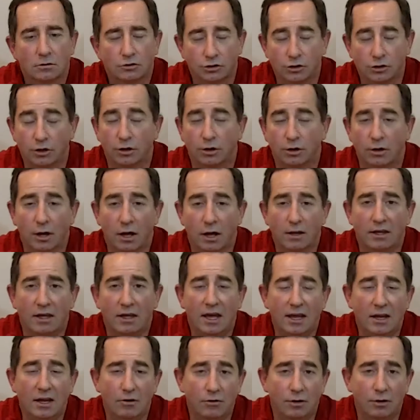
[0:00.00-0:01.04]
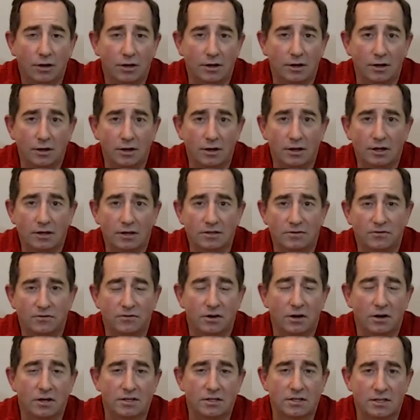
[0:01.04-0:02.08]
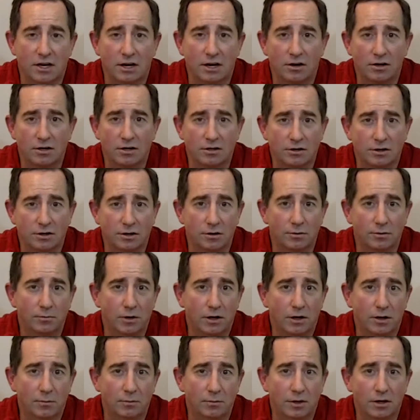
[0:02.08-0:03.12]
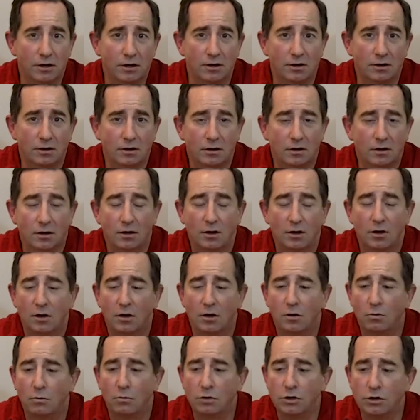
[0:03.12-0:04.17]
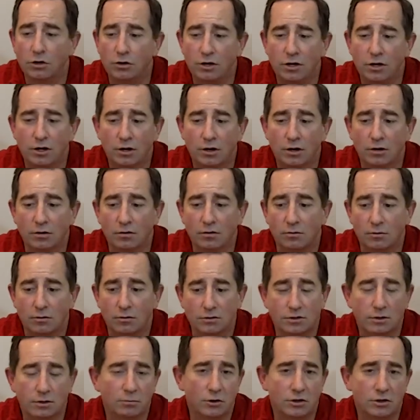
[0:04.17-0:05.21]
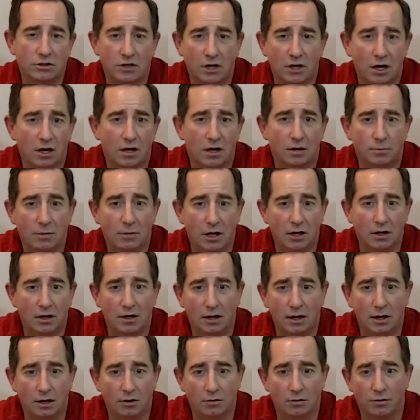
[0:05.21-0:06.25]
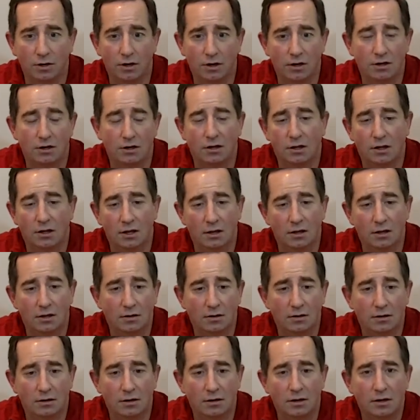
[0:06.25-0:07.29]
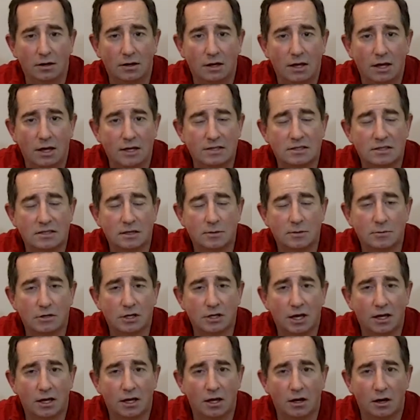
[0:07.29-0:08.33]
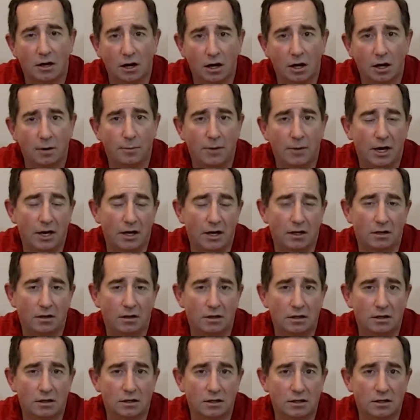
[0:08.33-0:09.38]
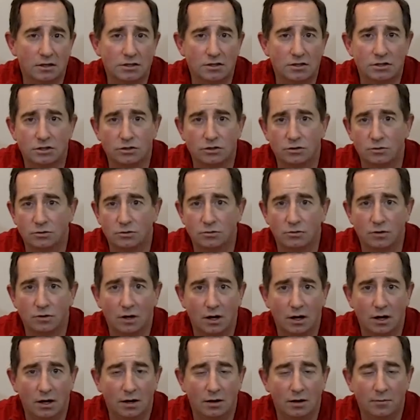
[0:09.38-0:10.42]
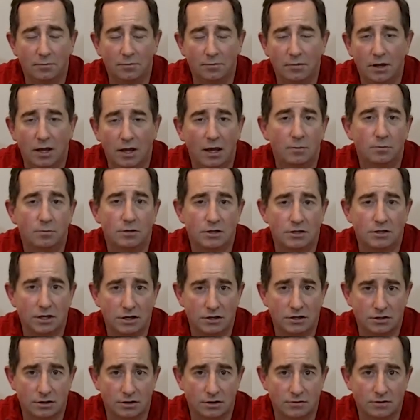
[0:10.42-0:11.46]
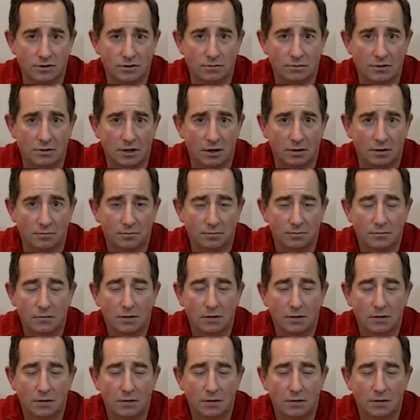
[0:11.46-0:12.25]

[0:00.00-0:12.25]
Sure. Uh, gangrene is a very scary term. I mean, when you hear someone talk about gangrene, it, it seems like it automatically leads to um, amputation of some type.